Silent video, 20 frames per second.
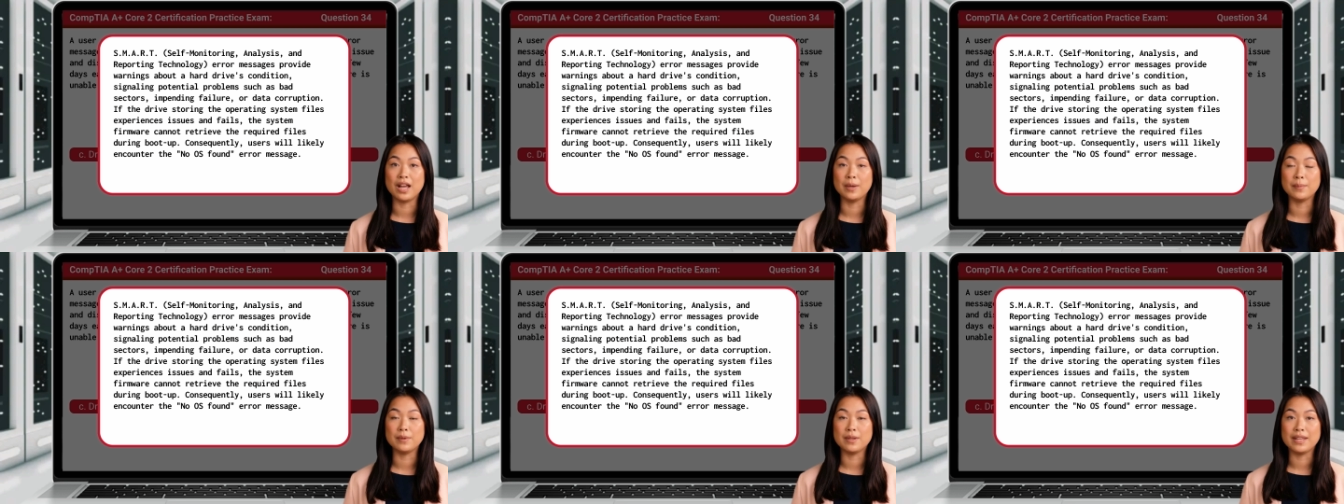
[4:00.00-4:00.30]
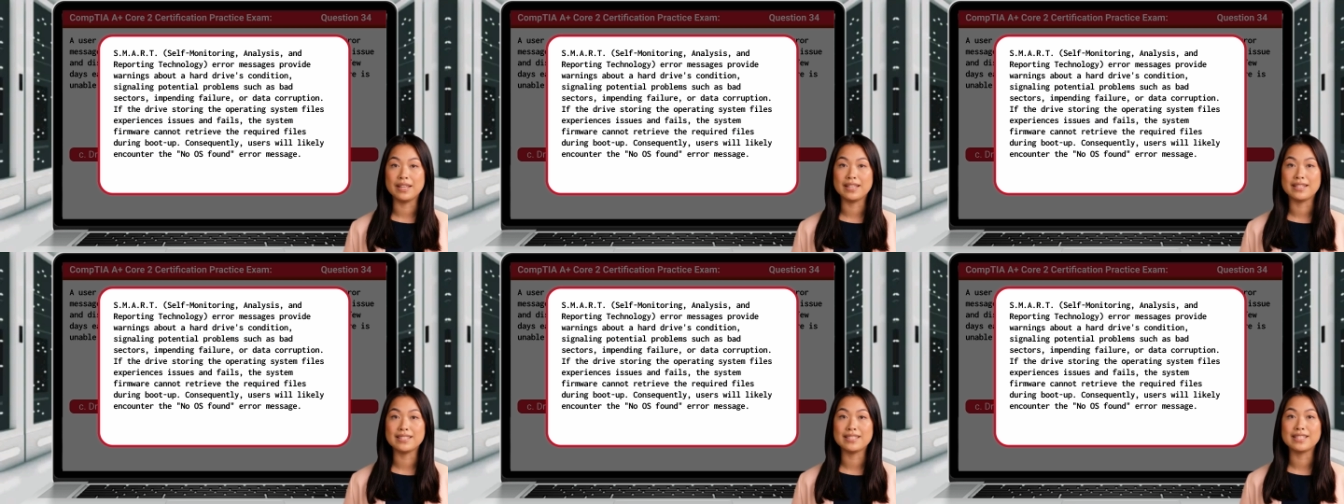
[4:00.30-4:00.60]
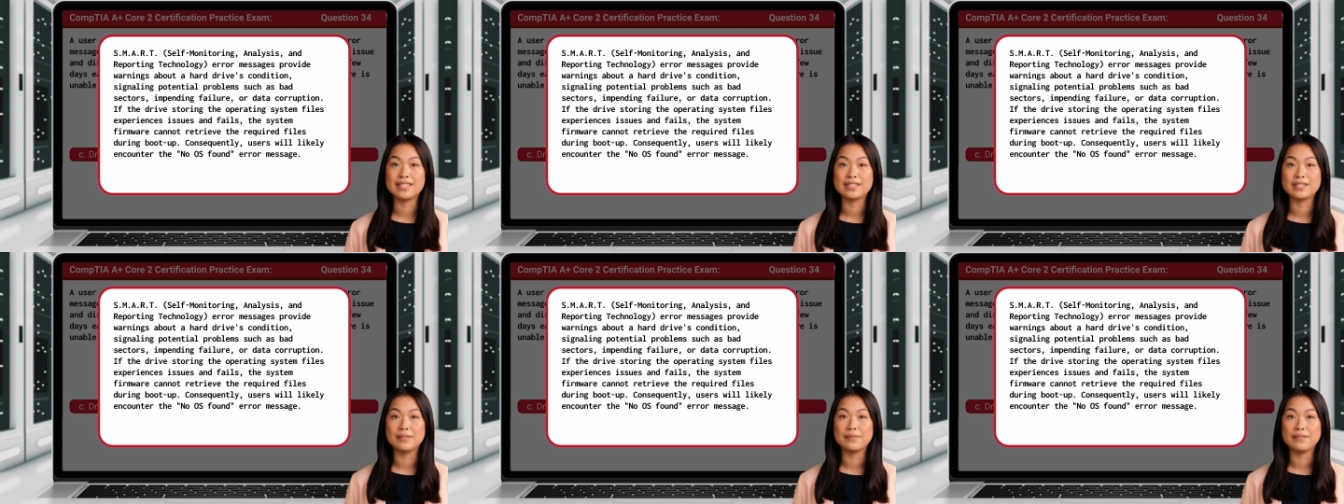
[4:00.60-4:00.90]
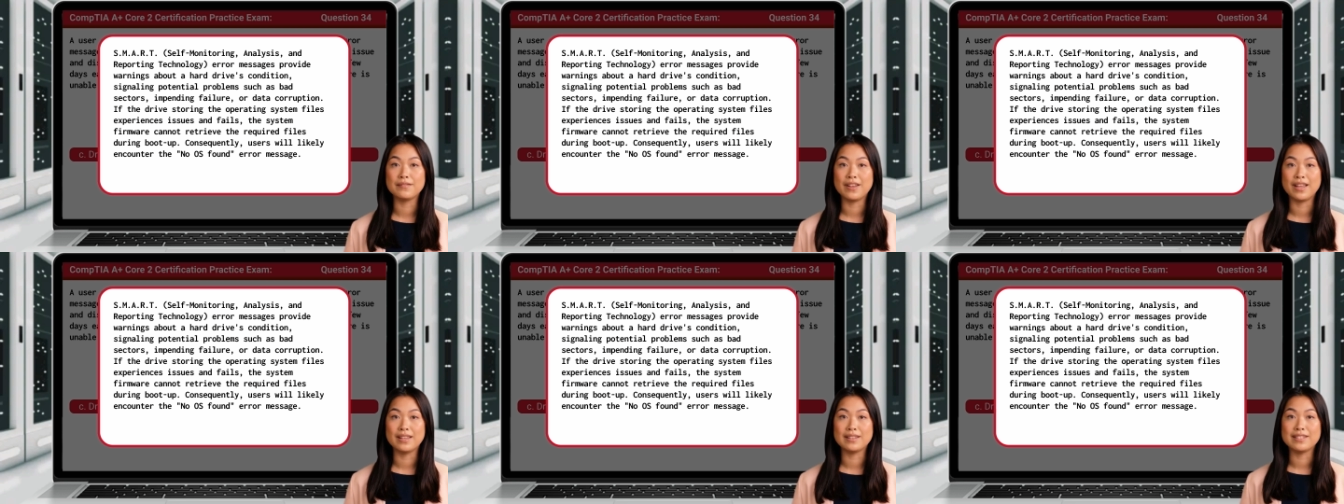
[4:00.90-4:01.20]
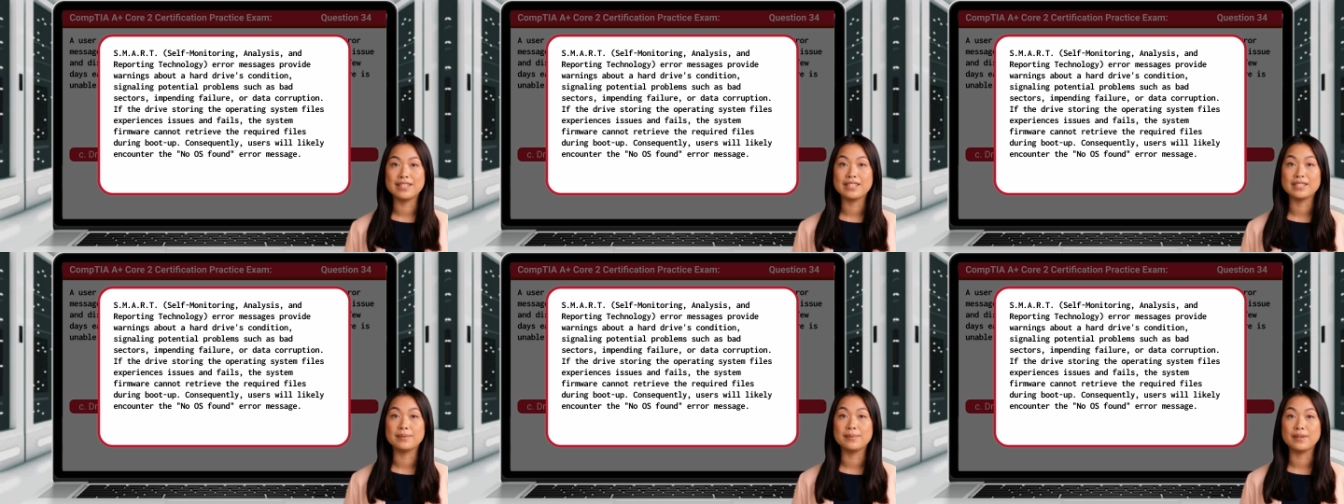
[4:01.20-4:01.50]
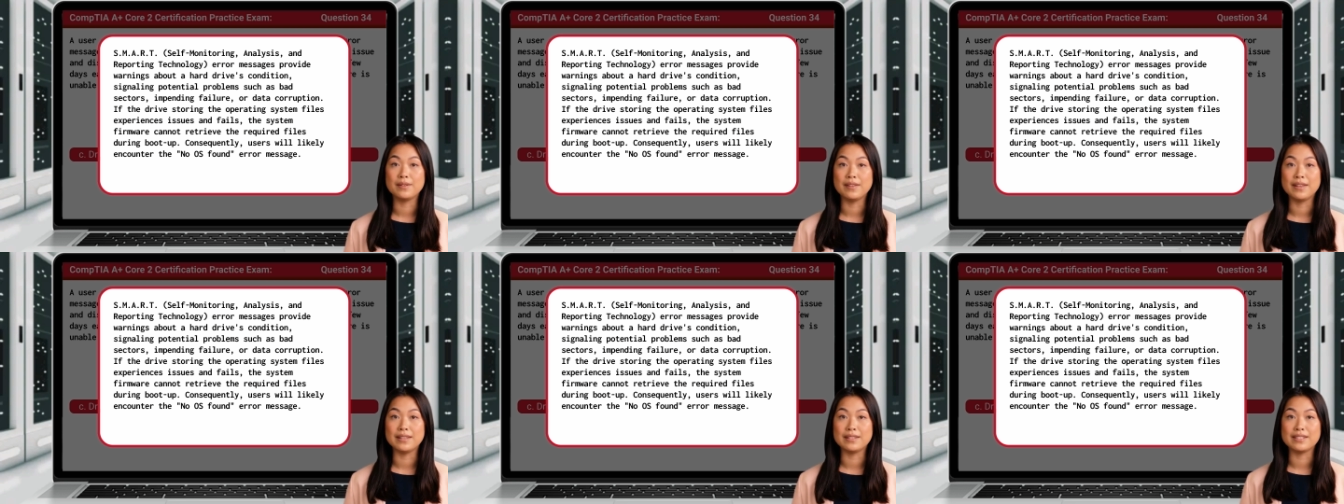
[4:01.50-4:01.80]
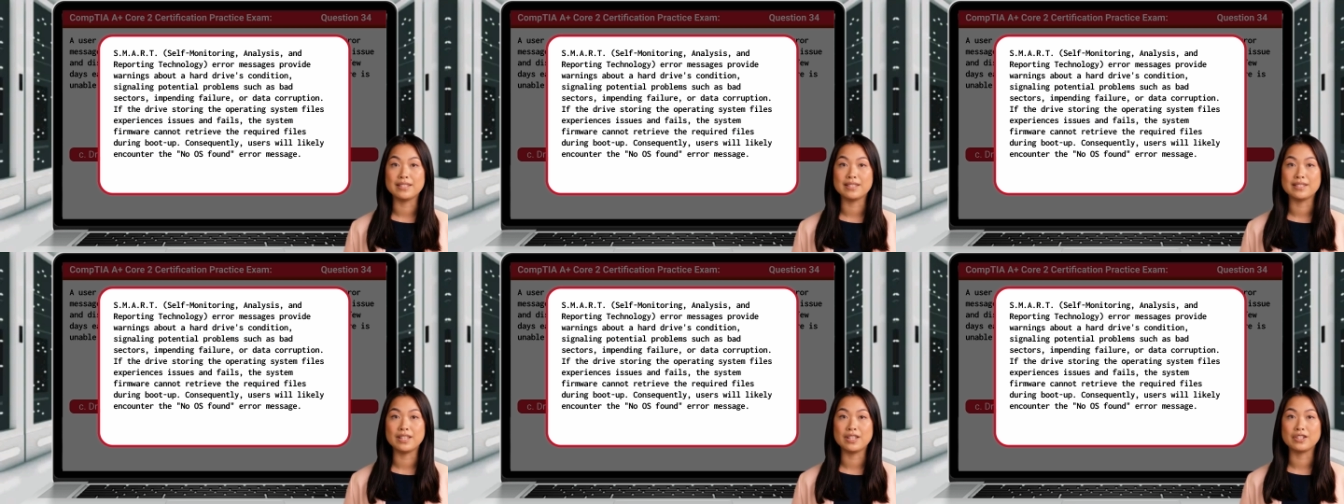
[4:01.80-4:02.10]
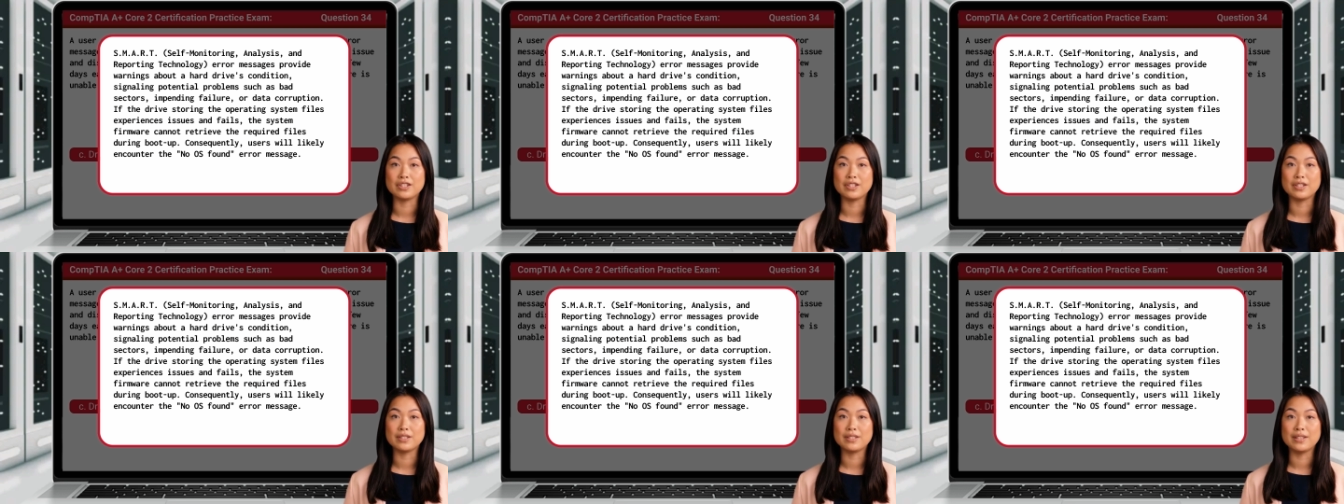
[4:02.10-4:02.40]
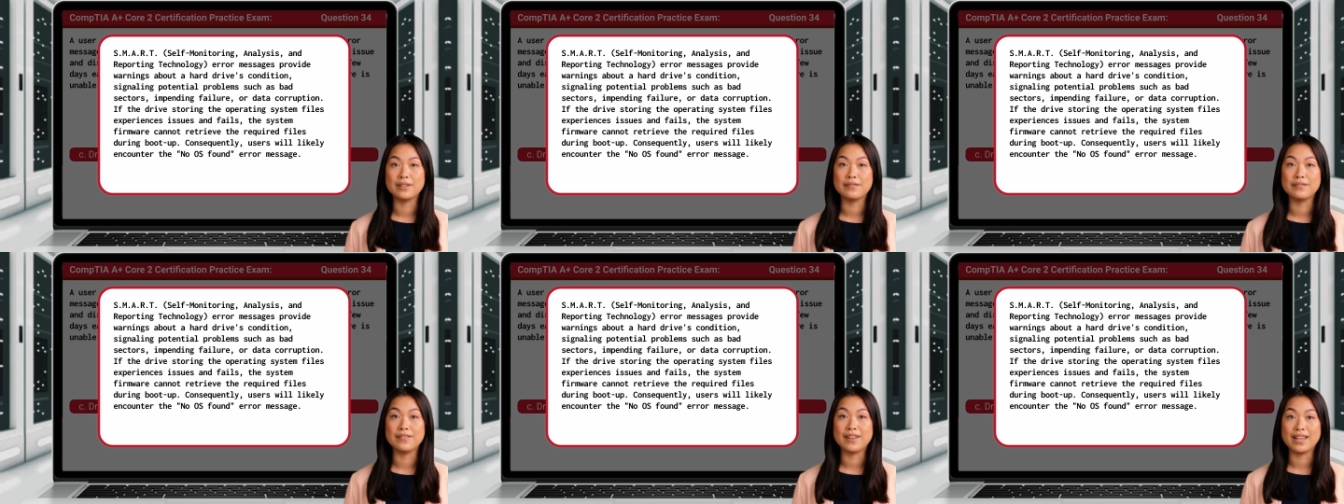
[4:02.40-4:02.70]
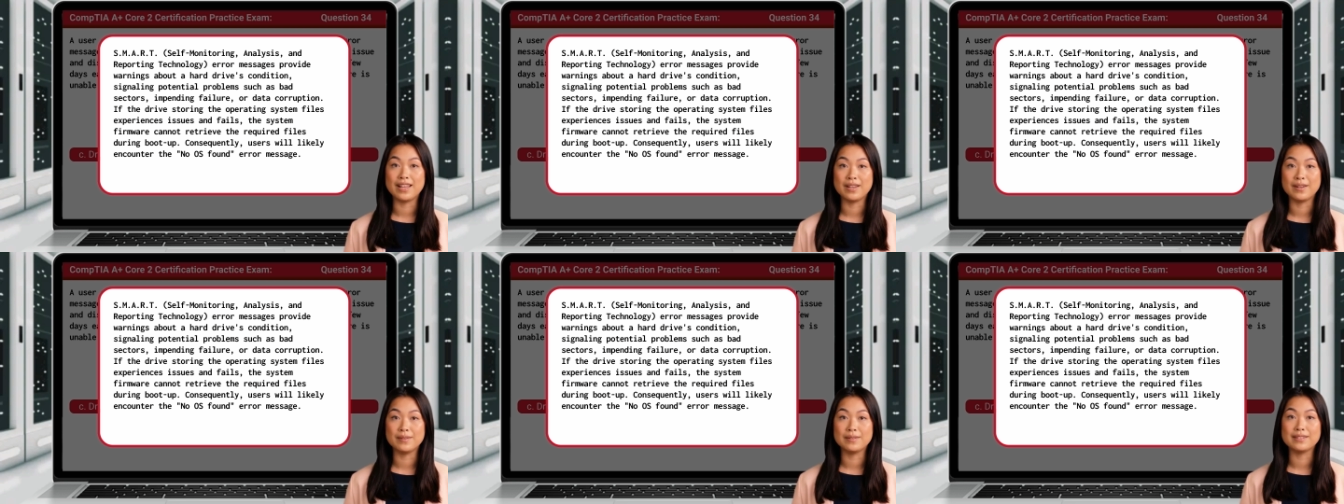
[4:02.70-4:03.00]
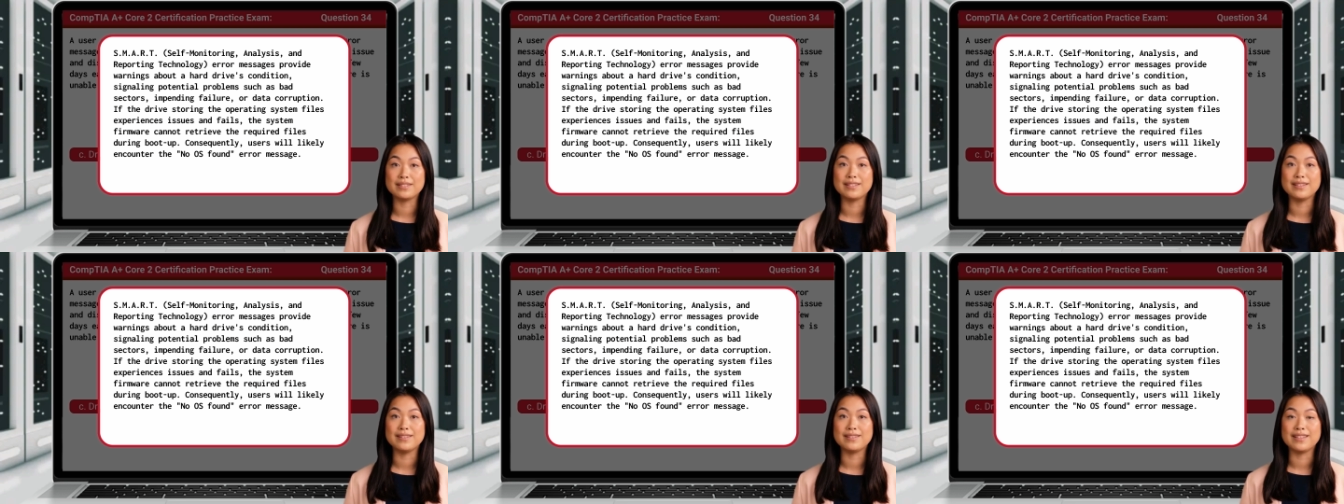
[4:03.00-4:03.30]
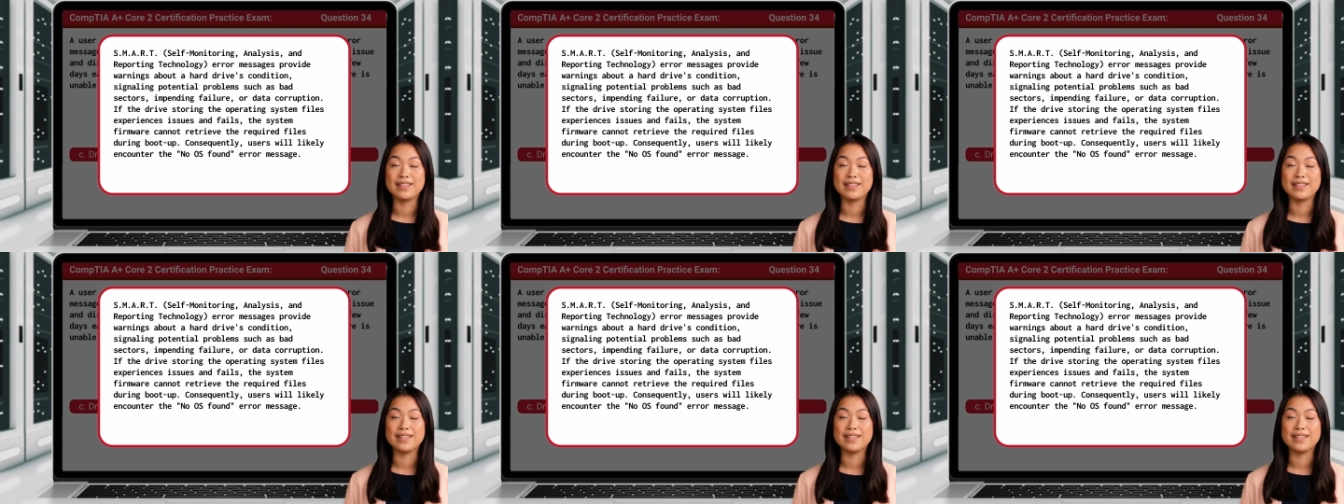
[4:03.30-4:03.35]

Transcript: operating system files experiences issues and fails,